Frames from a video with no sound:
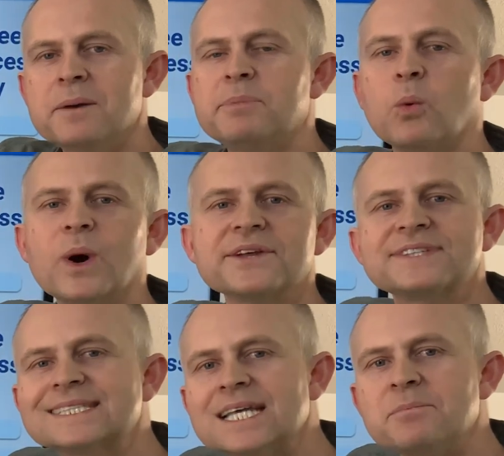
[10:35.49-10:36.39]
but what if
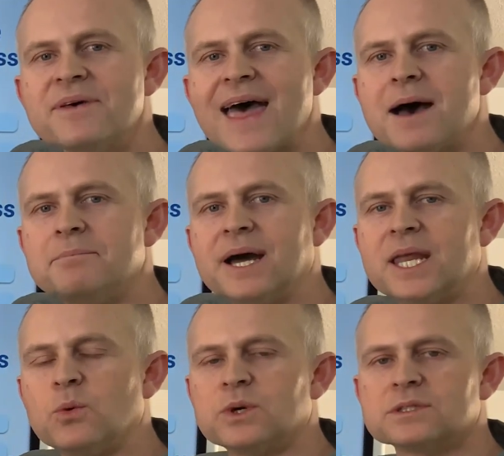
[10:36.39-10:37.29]
some of that
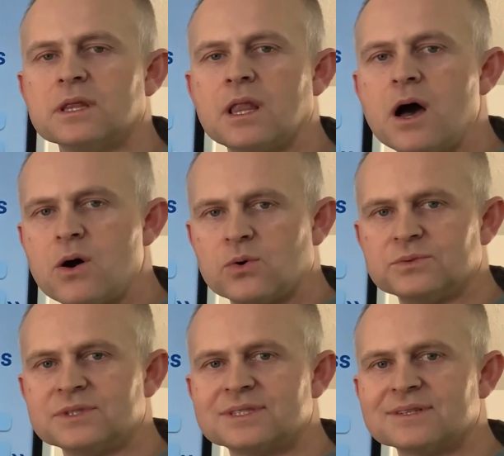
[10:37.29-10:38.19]
money was
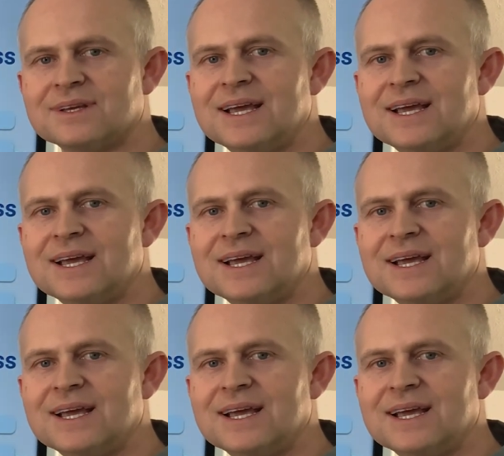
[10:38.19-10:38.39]
loans?